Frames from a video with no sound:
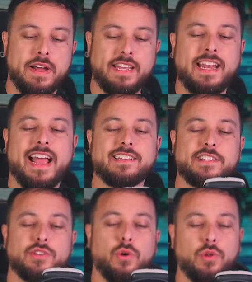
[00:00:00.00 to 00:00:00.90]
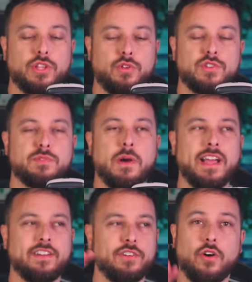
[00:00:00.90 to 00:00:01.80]
but it has this whole huge
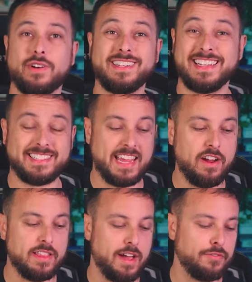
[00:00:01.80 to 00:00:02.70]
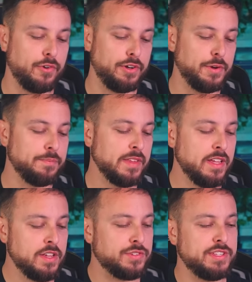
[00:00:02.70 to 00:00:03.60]
spot here that already takes care of that for you.
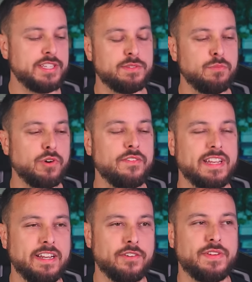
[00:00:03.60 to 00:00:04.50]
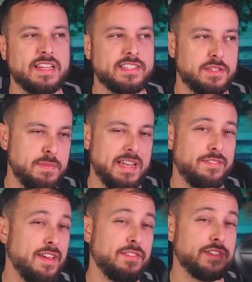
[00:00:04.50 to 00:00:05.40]
So this is more of an interface that's meant
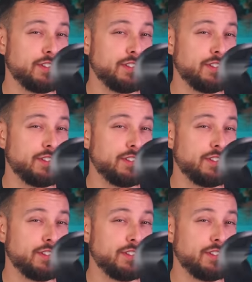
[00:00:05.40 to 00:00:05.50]
if you have the